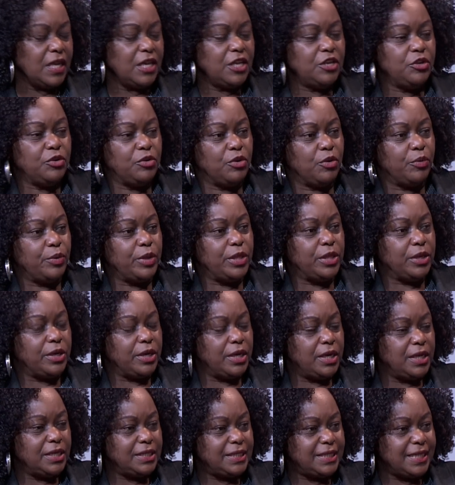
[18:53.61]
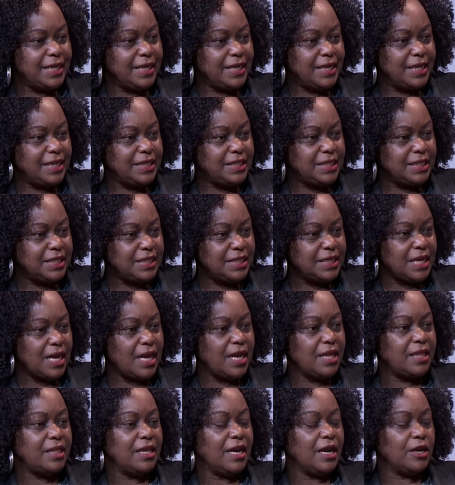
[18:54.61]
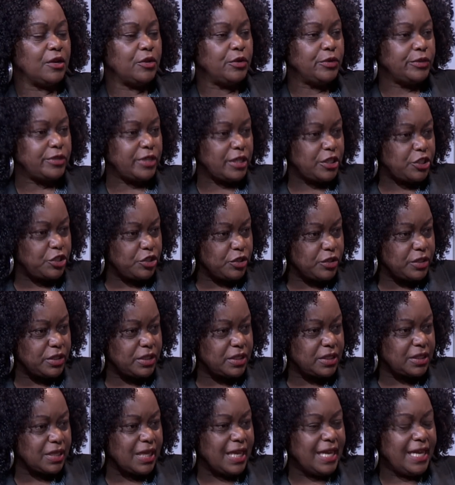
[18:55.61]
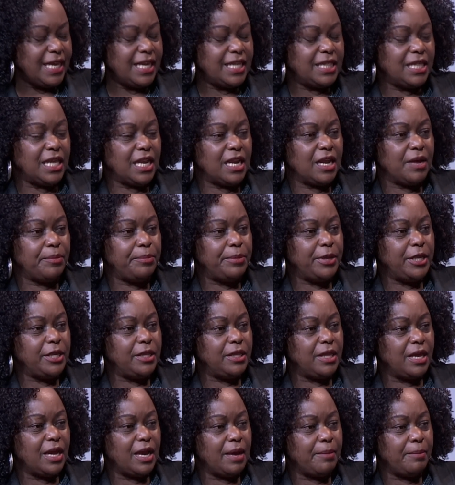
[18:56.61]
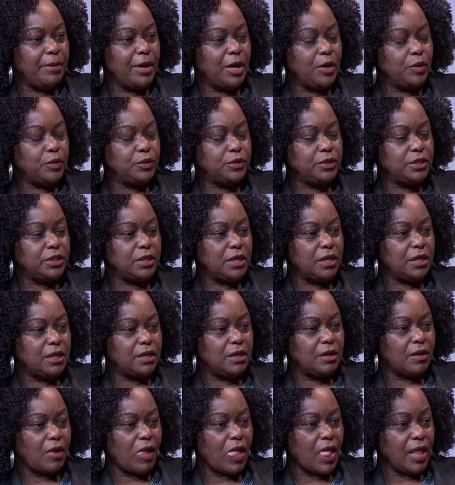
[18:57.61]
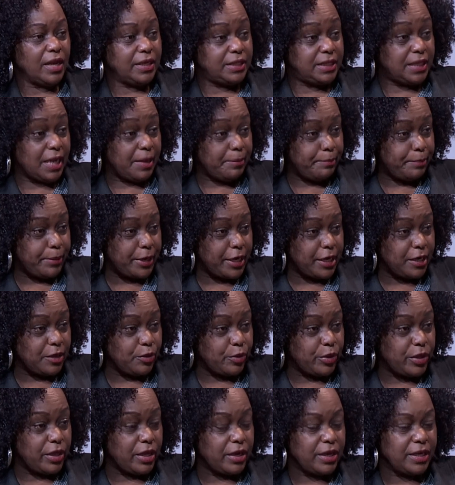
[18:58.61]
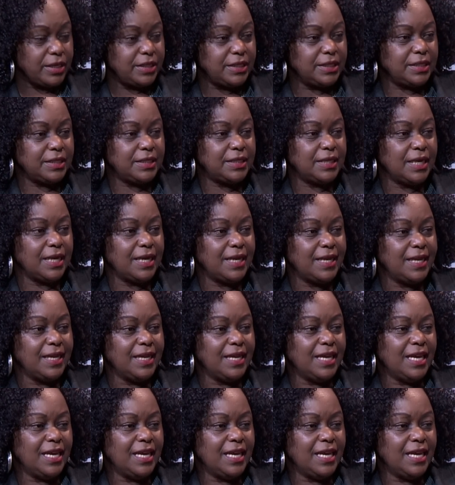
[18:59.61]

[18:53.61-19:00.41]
you know, with the releasing register, the accusations that are being there about tampering with the register.